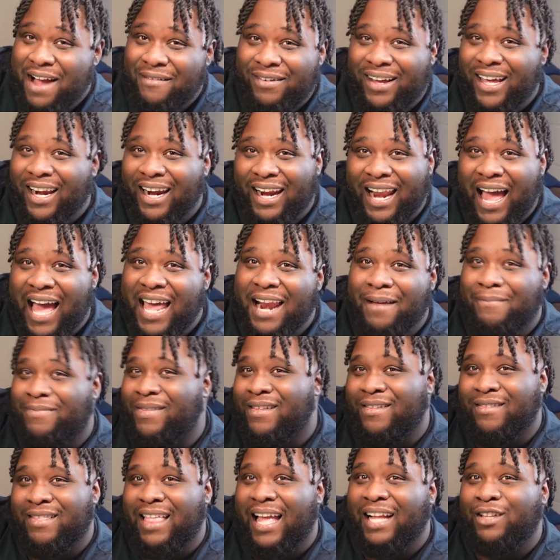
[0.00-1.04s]
never get a lineup
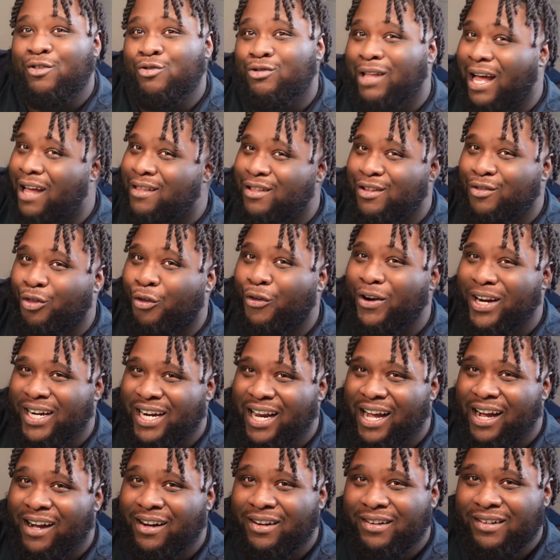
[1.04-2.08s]
since like 2003
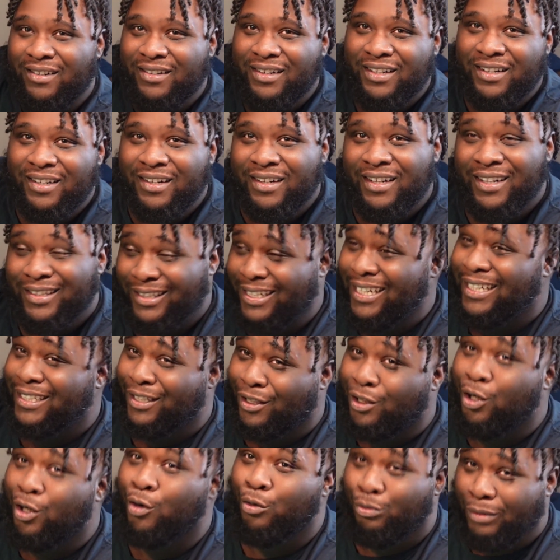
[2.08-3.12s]
now. That's since
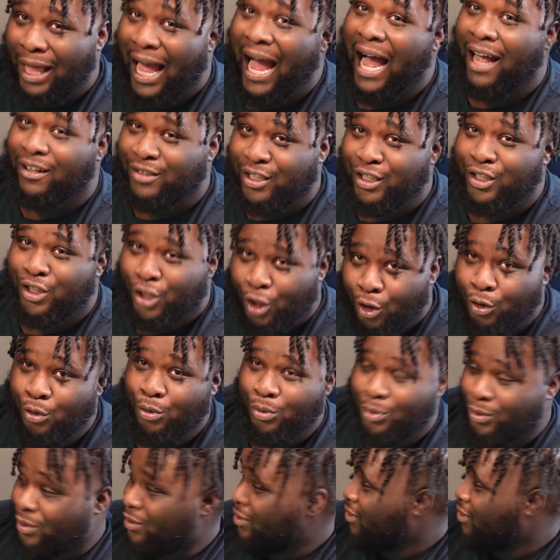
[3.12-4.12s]
2002.